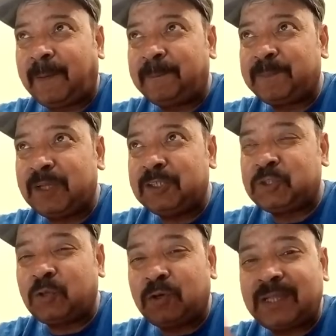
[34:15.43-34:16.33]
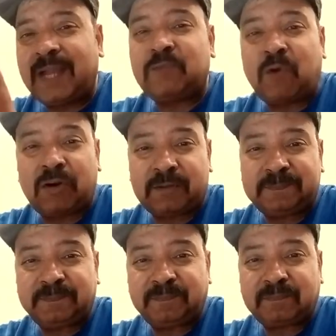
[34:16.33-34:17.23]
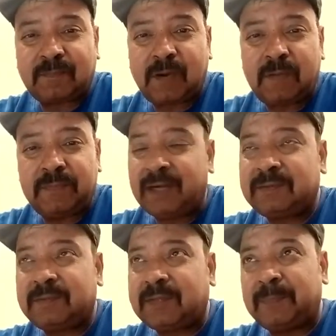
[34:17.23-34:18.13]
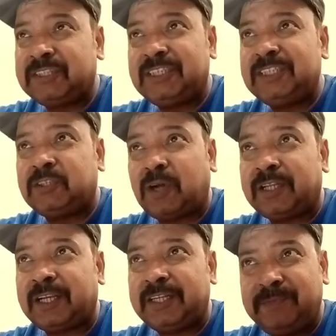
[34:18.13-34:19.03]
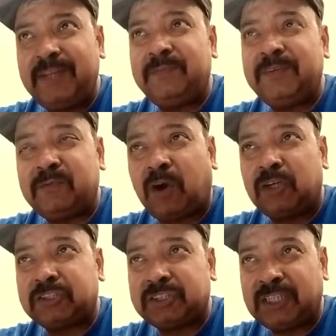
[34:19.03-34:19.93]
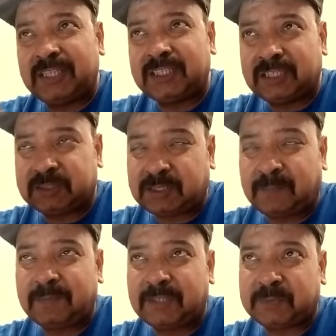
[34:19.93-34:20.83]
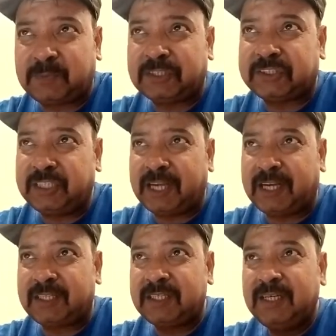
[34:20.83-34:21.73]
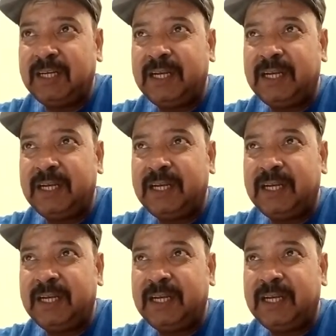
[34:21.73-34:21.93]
store that water. That capacity is not there. Even if it wants, some of the experts say that it